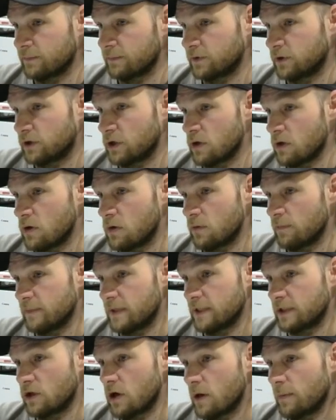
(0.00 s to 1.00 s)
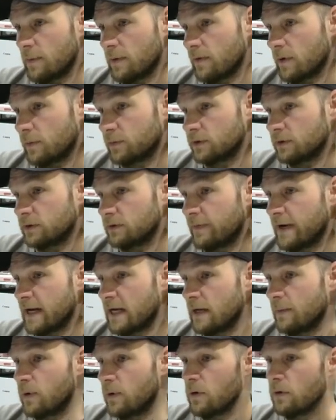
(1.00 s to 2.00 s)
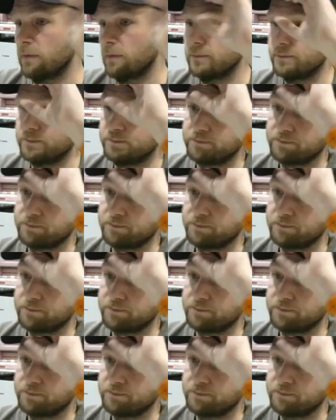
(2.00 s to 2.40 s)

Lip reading: So there's a couple of options available.